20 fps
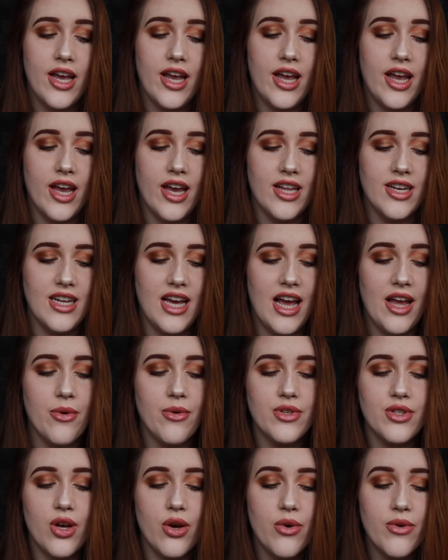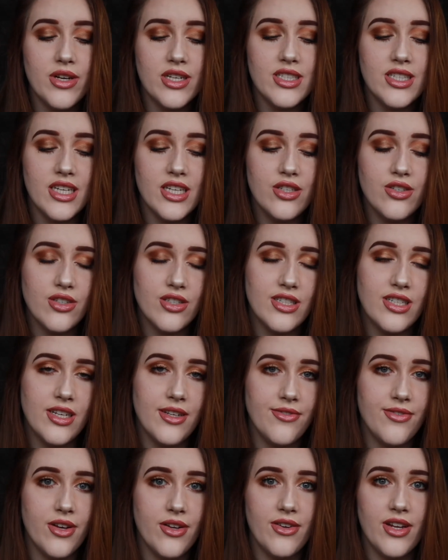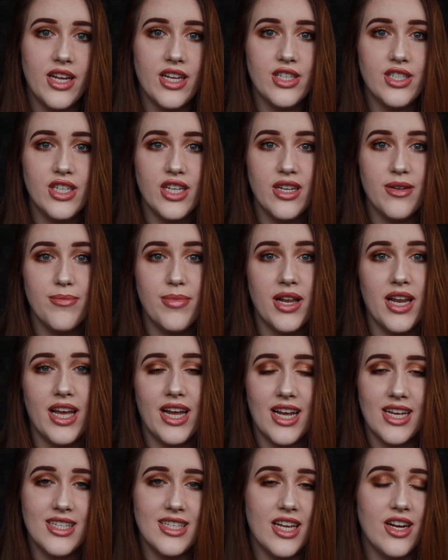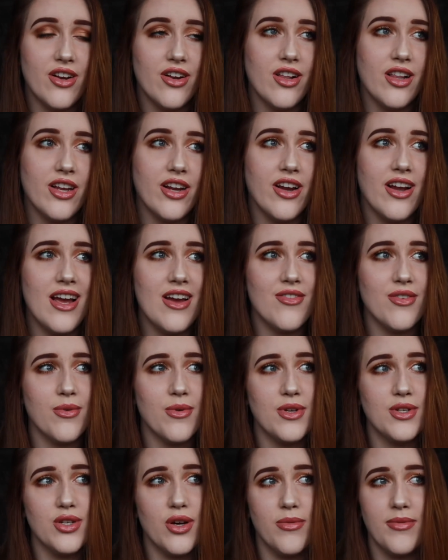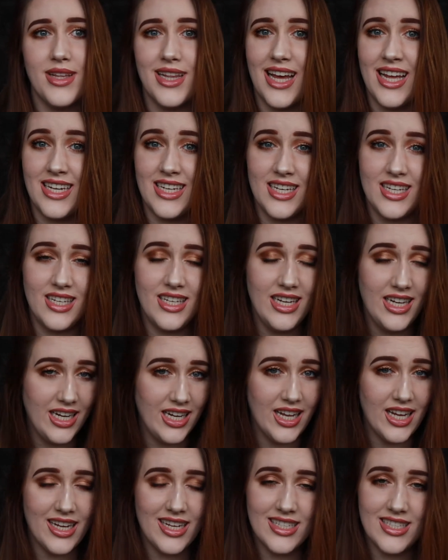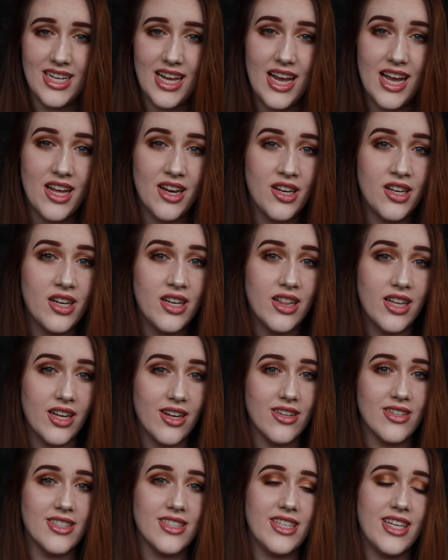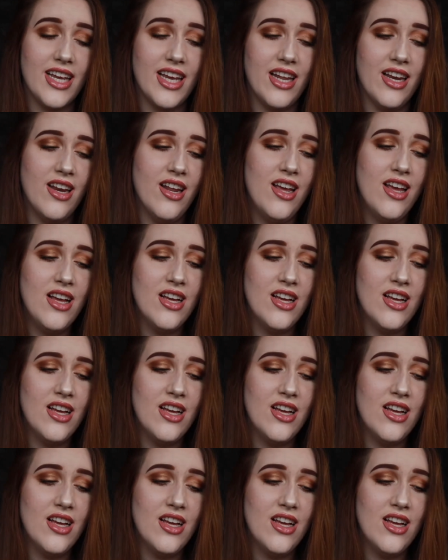And I was always interested in foundation, but like I said earlier, everyone told me that I didn't need it because I had clear skin,